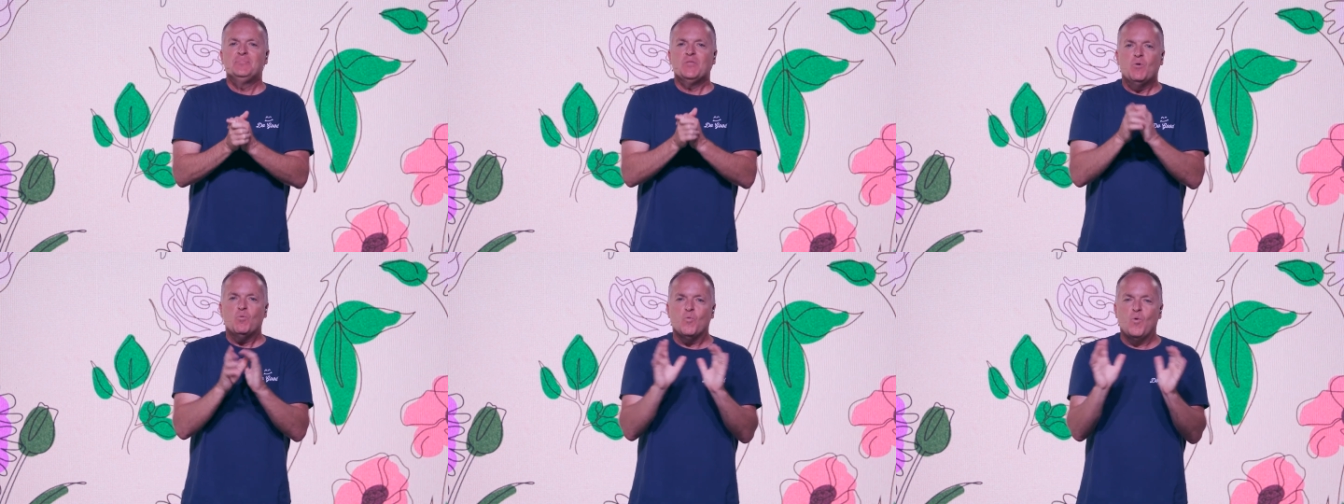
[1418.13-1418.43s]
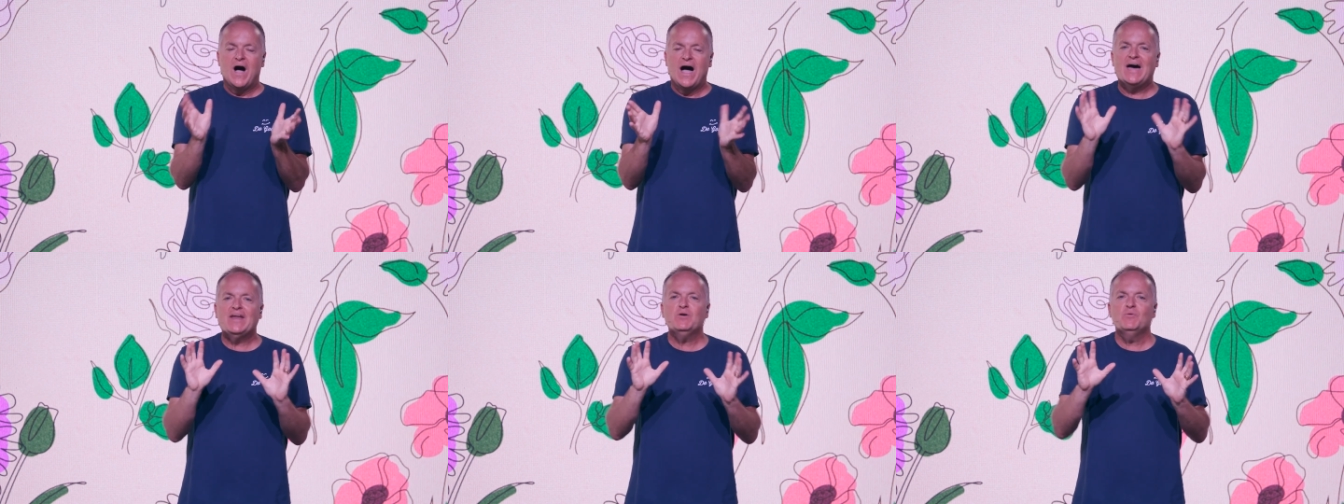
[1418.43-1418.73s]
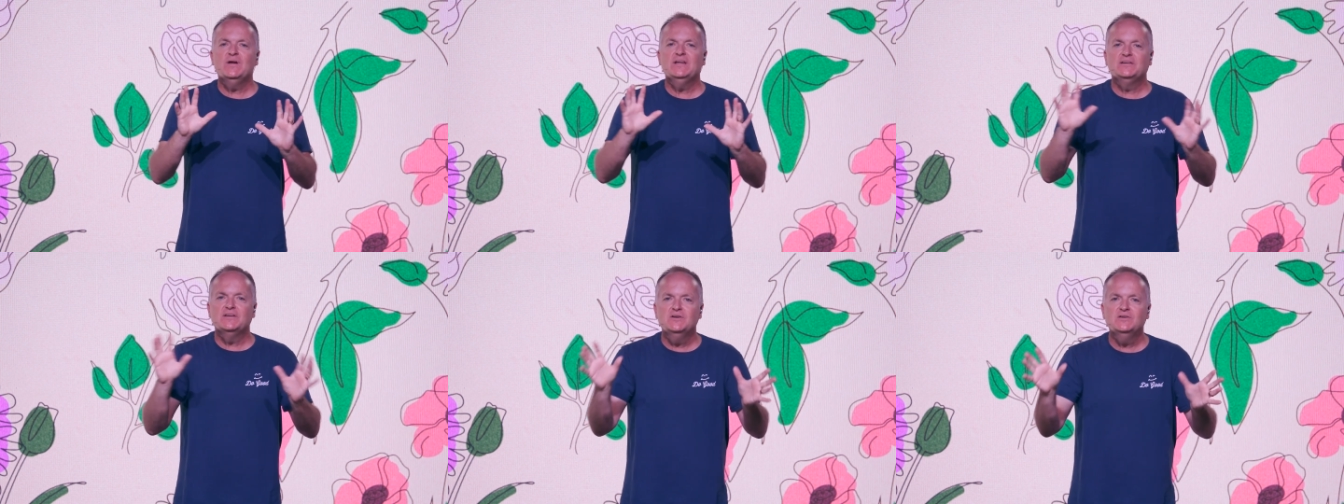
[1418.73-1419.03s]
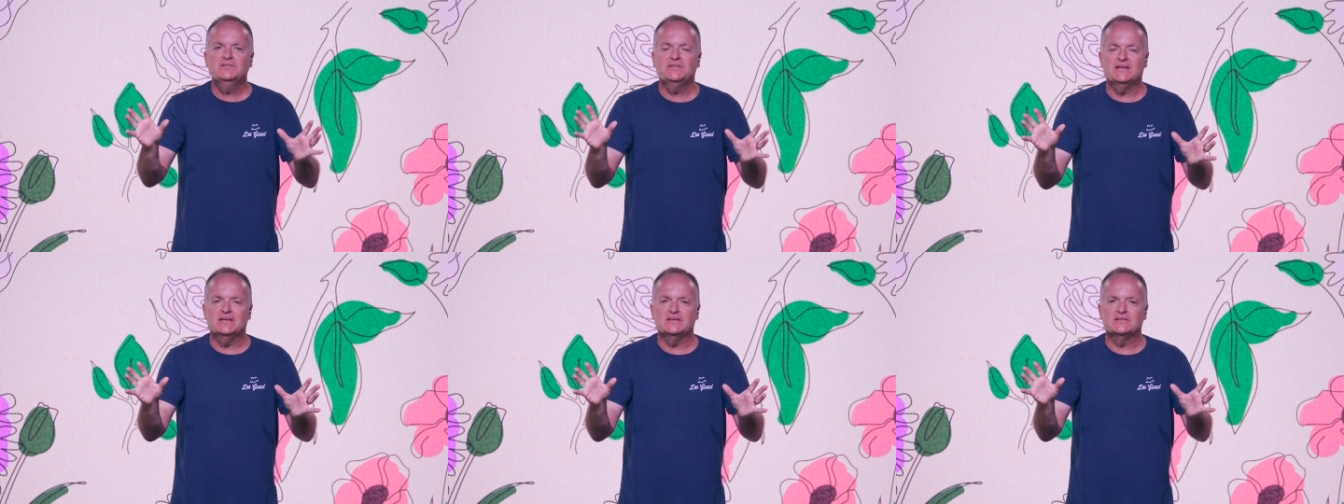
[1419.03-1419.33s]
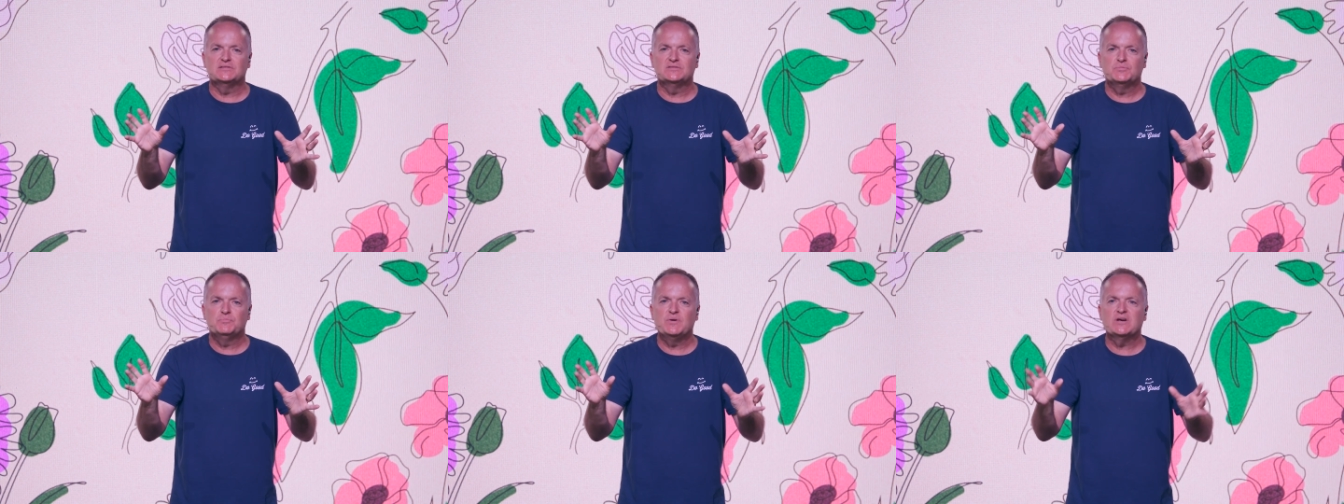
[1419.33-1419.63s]
Why do we do
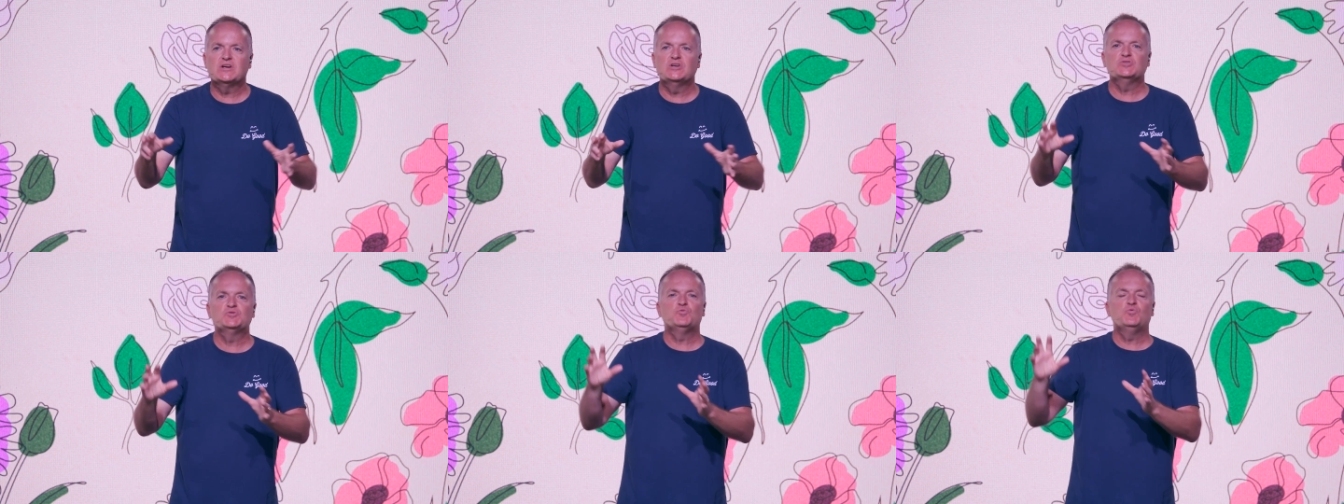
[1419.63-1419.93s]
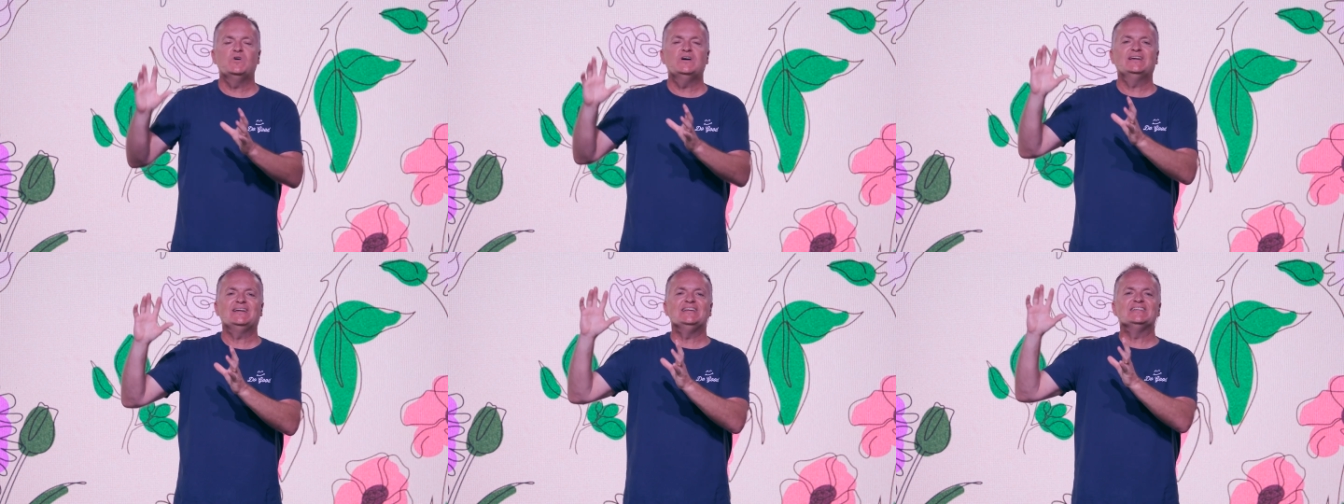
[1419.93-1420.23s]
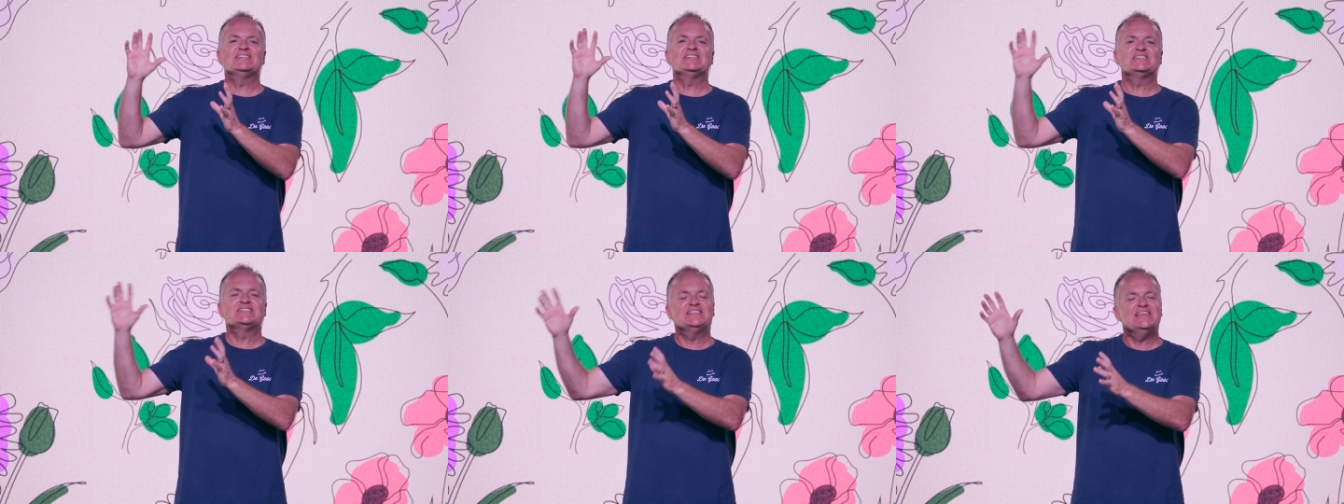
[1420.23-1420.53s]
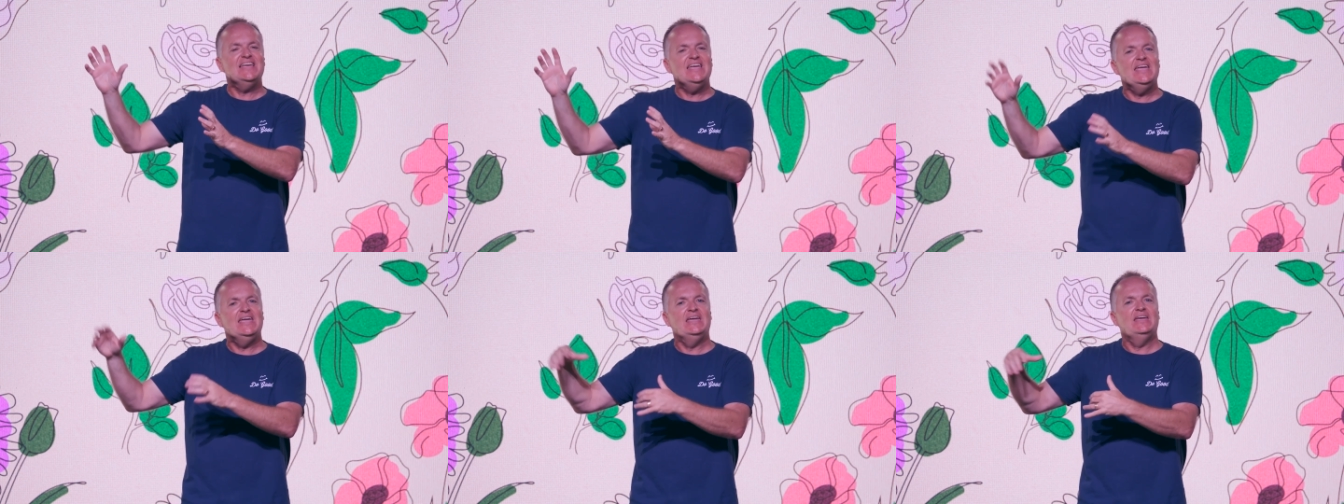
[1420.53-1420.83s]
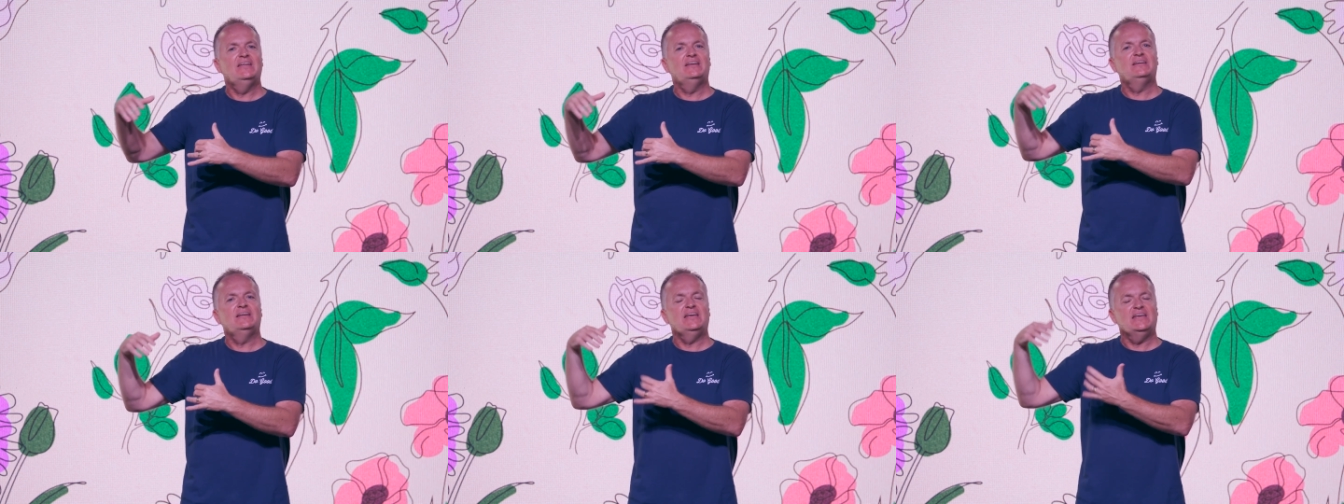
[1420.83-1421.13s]
this? Because what is
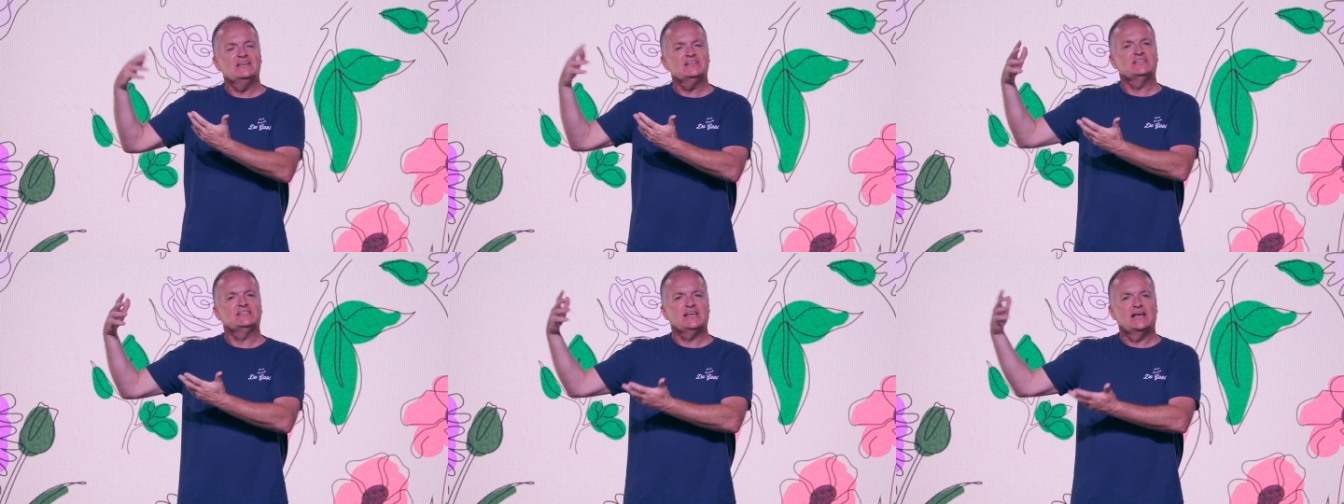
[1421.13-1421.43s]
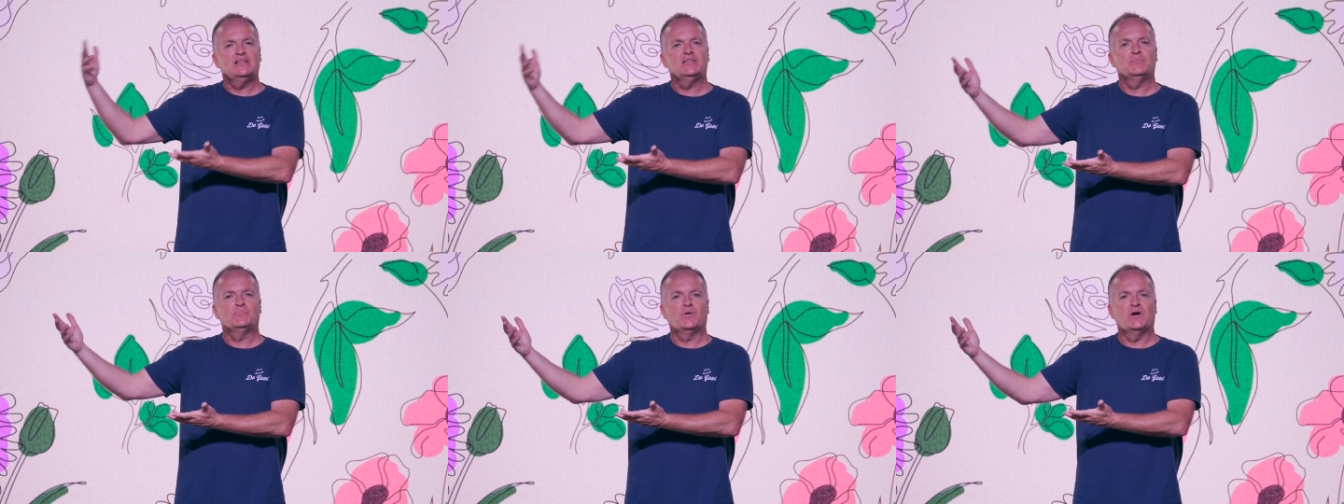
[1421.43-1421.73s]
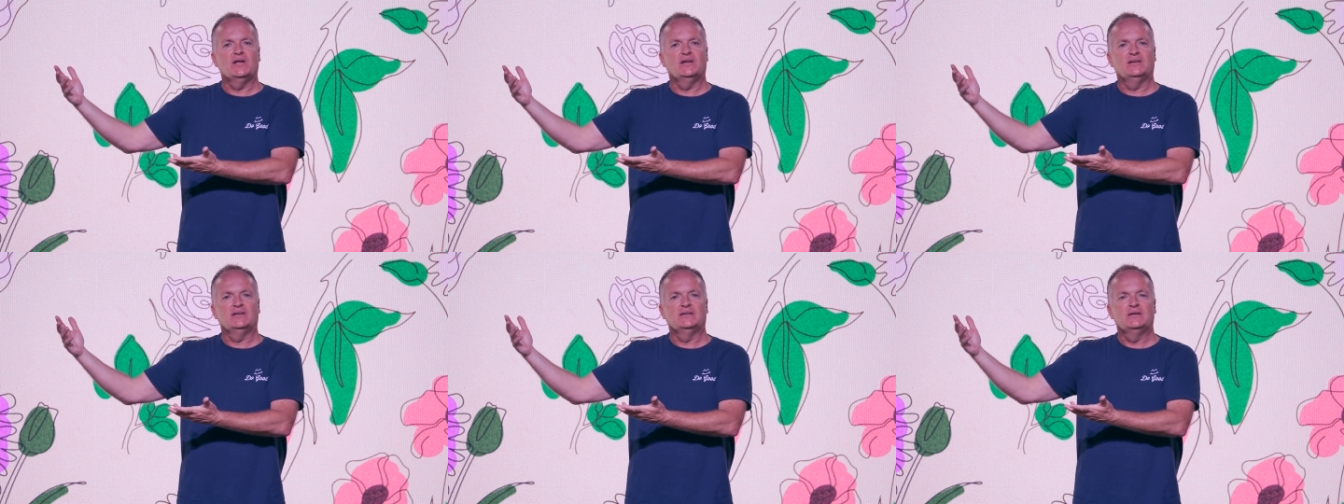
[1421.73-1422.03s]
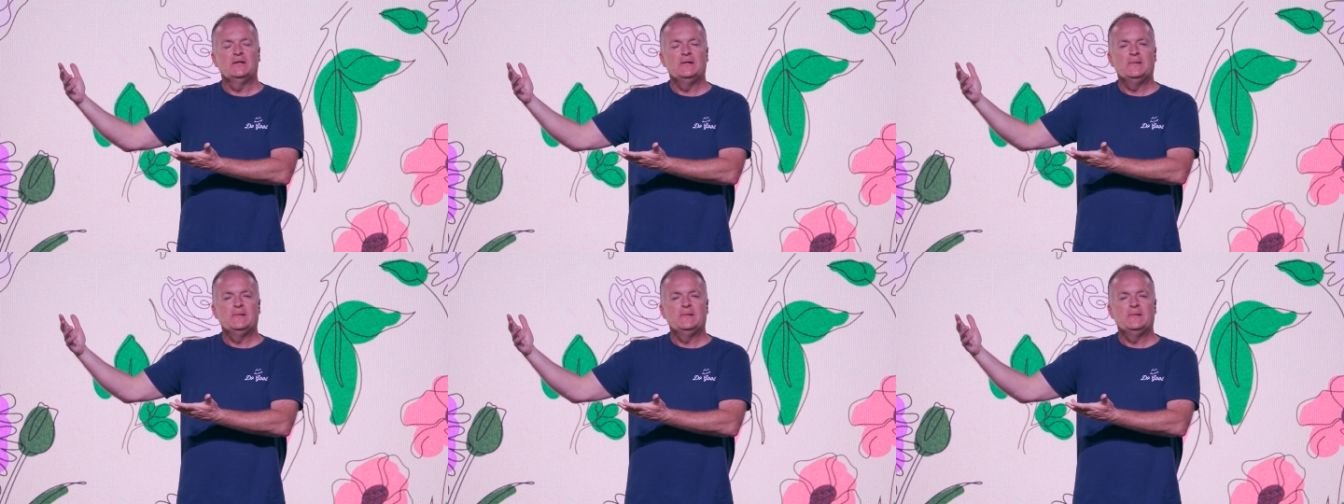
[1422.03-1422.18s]
seen is celebrated.